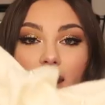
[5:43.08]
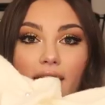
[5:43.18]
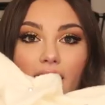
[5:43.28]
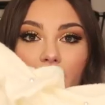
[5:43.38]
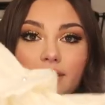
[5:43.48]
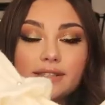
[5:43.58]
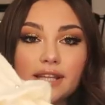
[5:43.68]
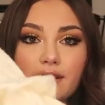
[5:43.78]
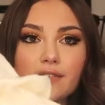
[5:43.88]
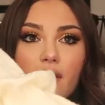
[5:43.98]
And again, the
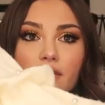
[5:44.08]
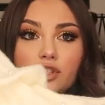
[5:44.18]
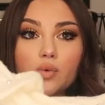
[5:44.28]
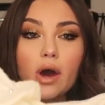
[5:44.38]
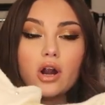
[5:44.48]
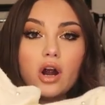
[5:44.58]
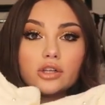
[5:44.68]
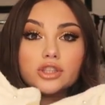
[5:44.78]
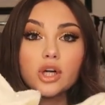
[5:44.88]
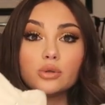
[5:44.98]
sleeves on this sweater
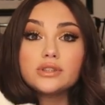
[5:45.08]
are so